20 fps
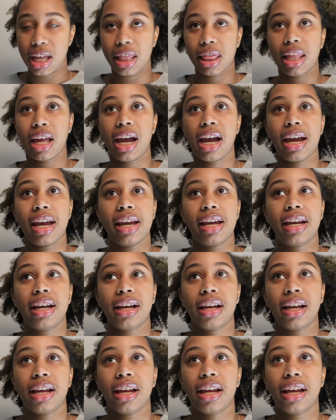
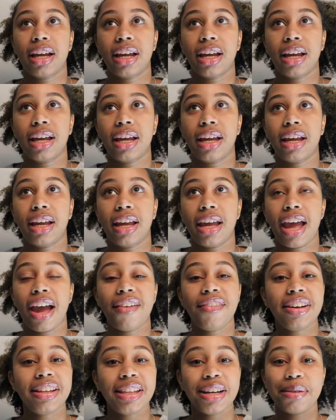like
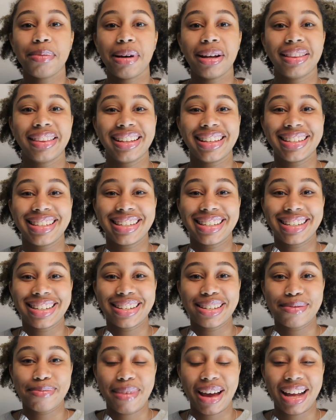everything about this is
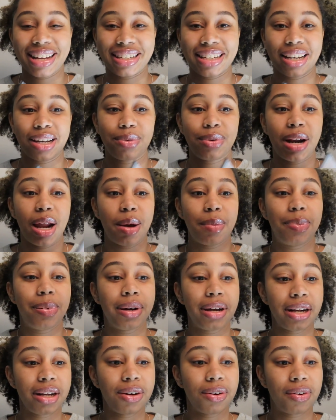just magic. When I
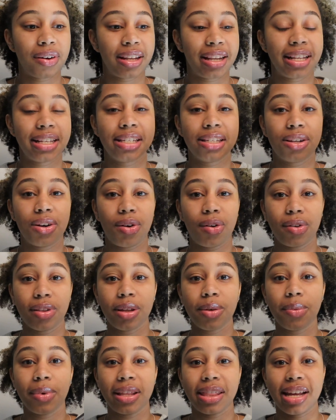put it on, this is the
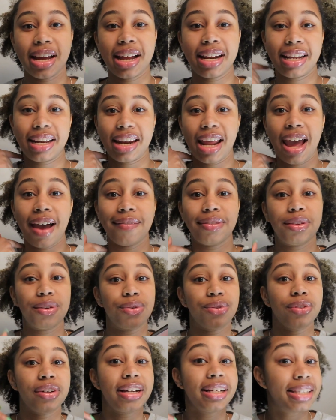only one that I didn't have to
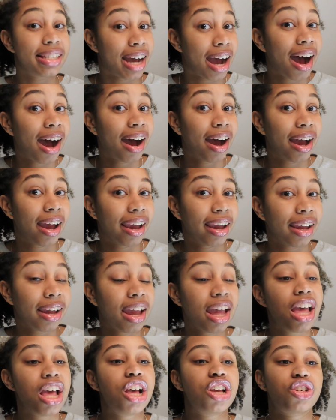retie.
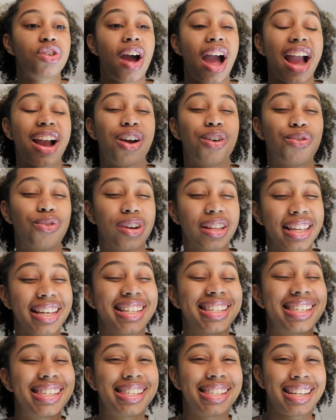So I could really
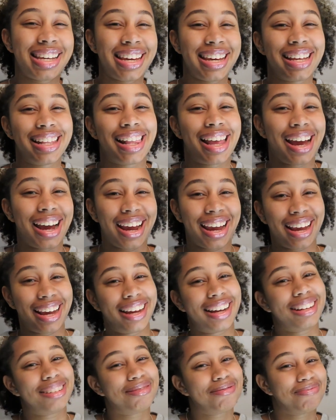see
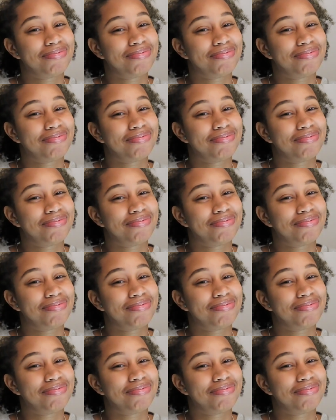like